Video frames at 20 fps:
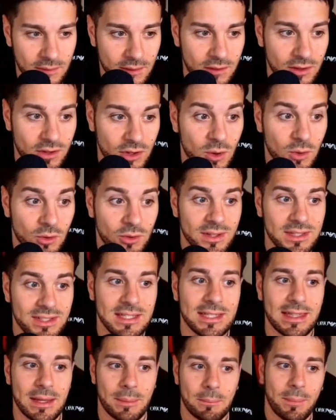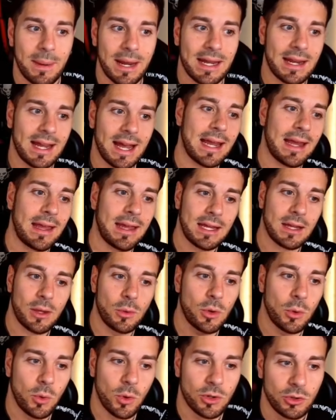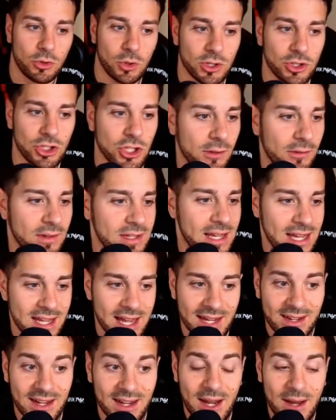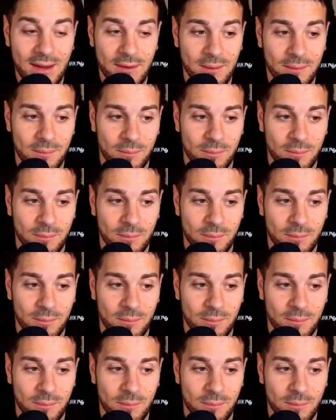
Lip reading: So this is the main idea we want to achieve in the Catalan.